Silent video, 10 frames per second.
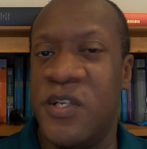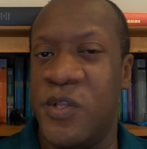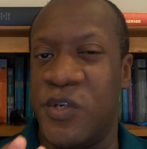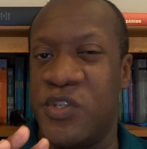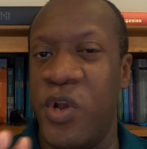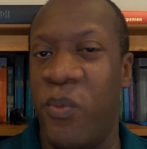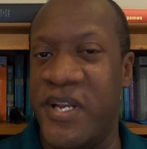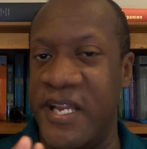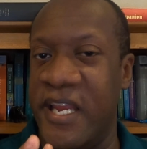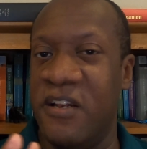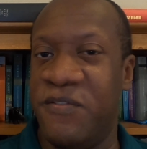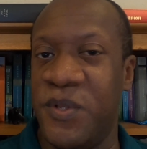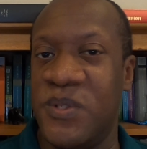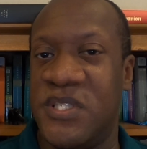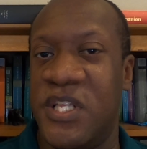So there's no way to
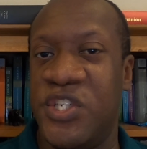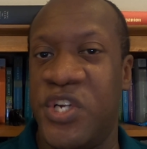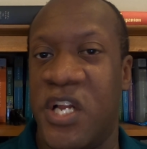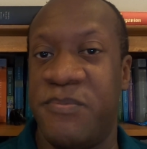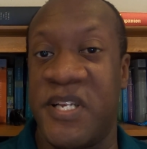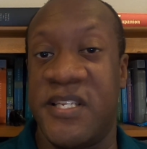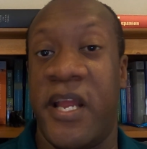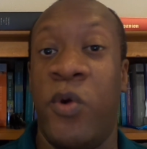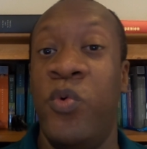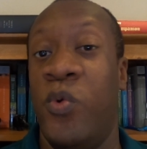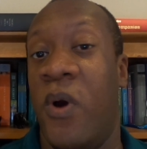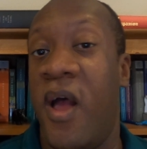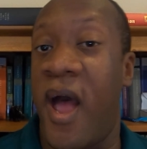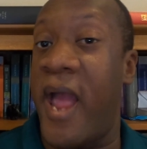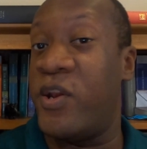influence the judge by saying, ooh,
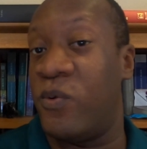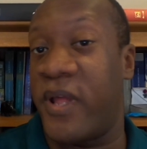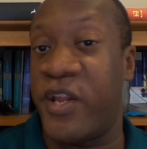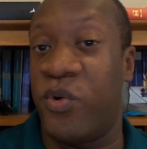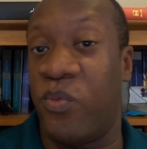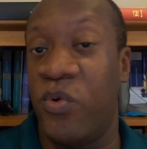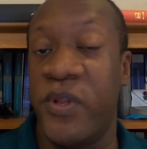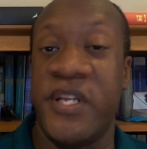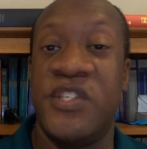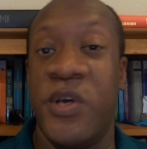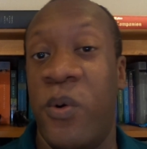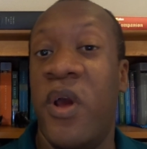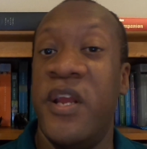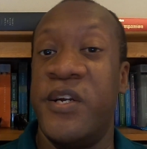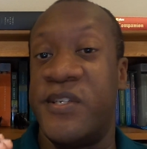I don't like your ruling, so
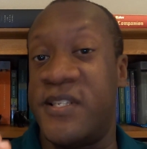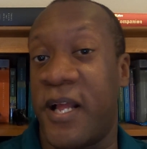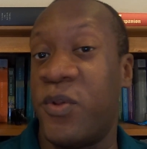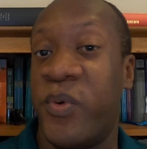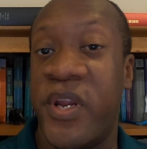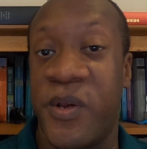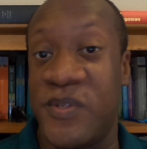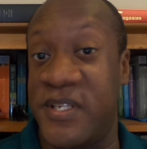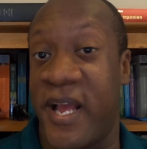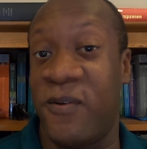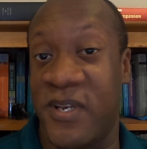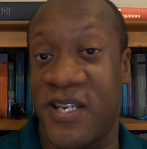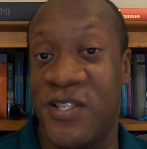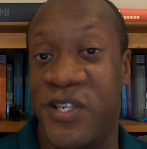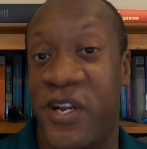your salary goes down
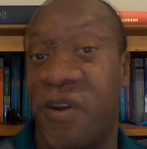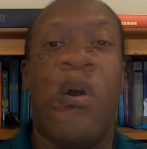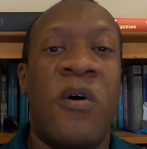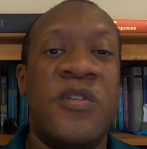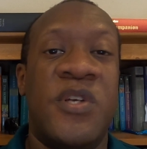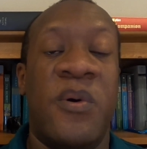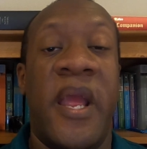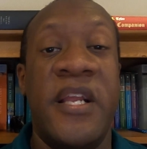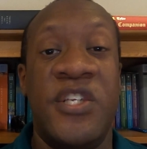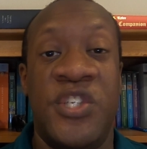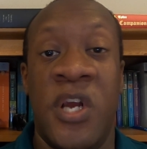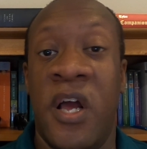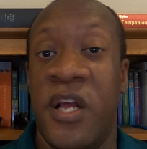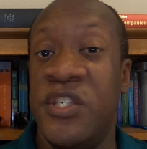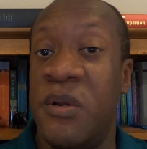next year. Also, a
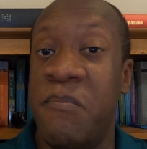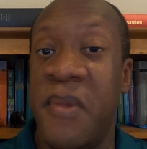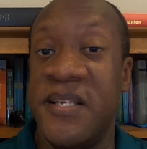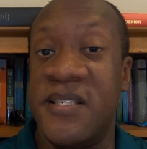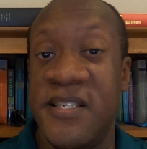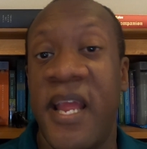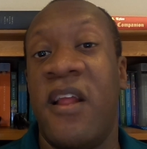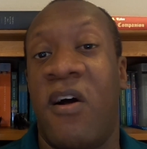judge may stay in